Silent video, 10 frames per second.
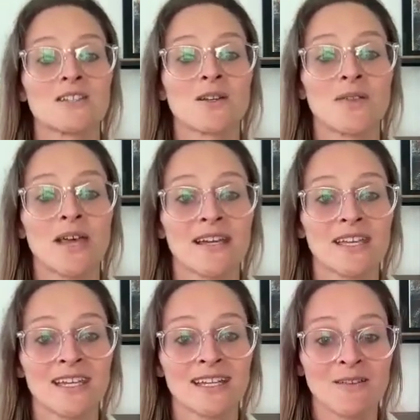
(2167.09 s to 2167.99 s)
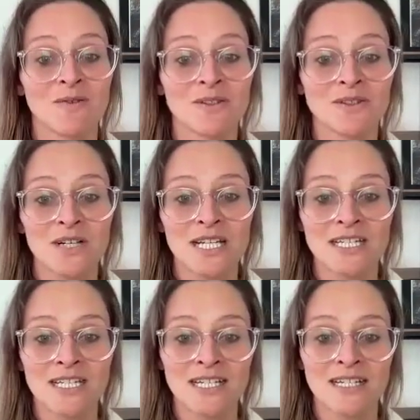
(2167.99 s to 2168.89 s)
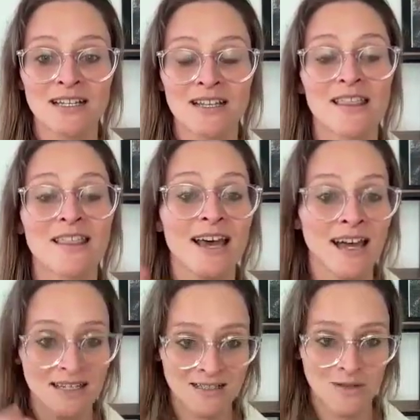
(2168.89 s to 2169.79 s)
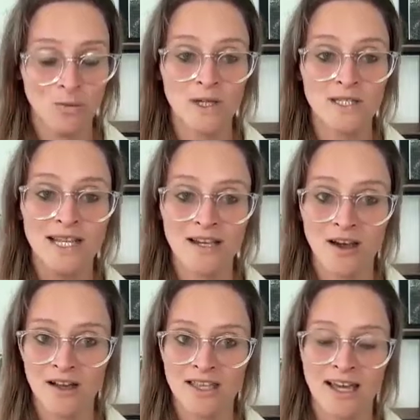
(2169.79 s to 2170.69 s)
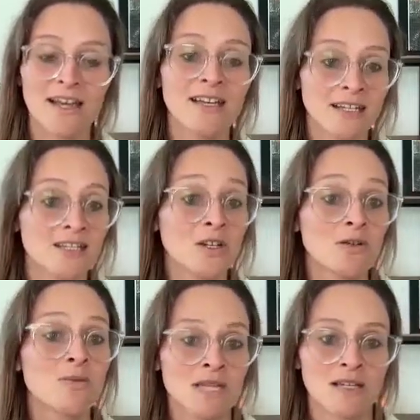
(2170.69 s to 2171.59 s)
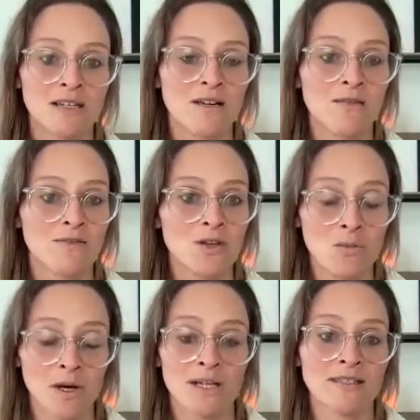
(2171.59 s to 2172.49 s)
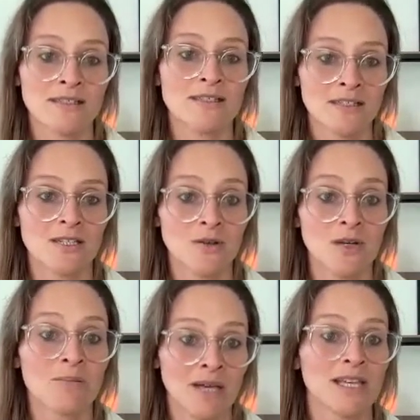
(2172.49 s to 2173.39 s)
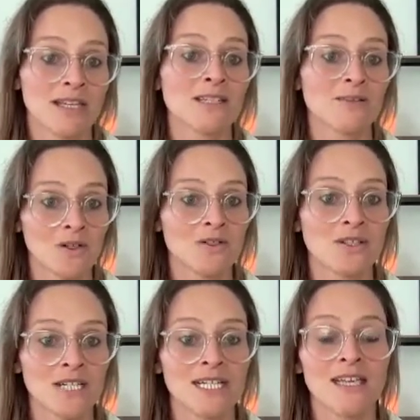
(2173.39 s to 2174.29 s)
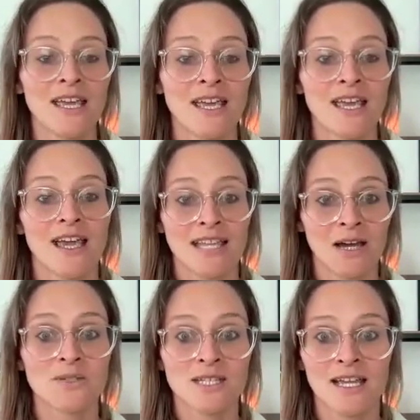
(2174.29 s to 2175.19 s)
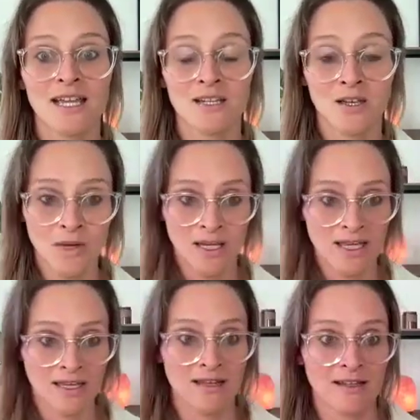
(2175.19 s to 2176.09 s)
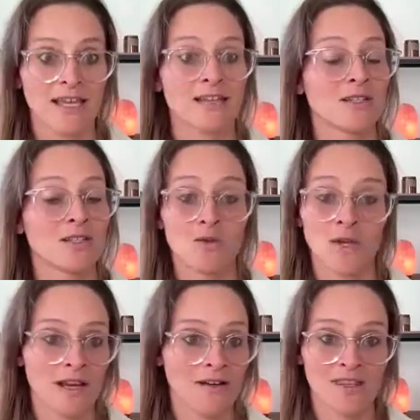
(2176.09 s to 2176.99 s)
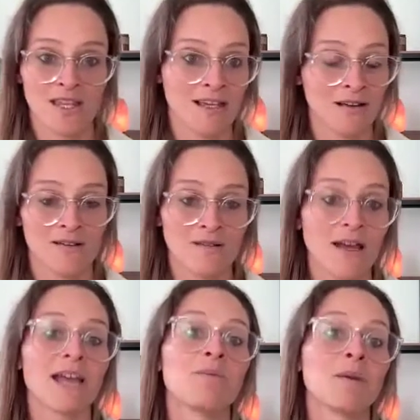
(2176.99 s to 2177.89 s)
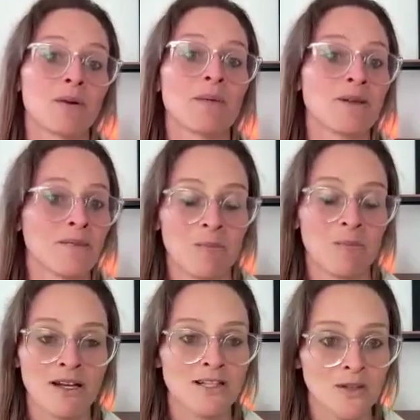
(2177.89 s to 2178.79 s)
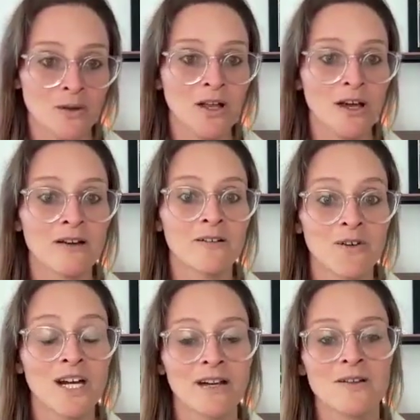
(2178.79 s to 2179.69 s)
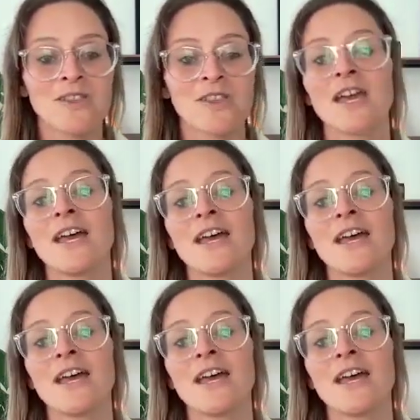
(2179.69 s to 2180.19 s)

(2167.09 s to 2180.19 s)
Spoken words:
So that kidney filtration, that is, once I got that, and it took me a few months to get my kidneys filtering. And that was, again, going in, like doing everything I had been prepping my body so long for health.